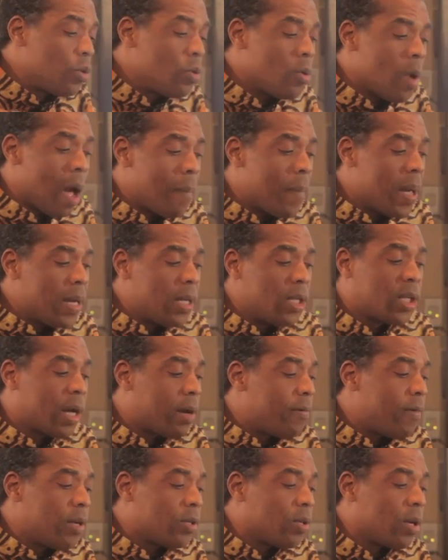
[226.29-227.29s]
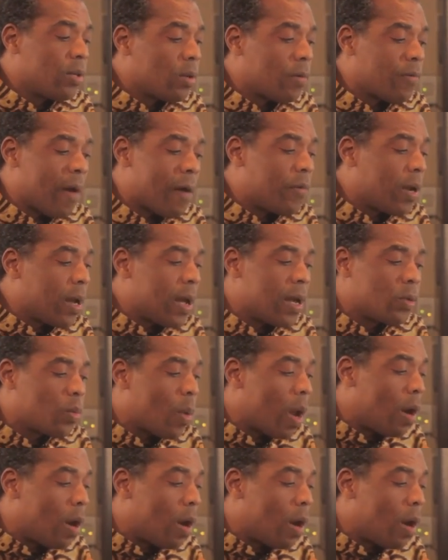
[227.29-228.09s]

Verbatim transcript: Do you know how many generations of Africans were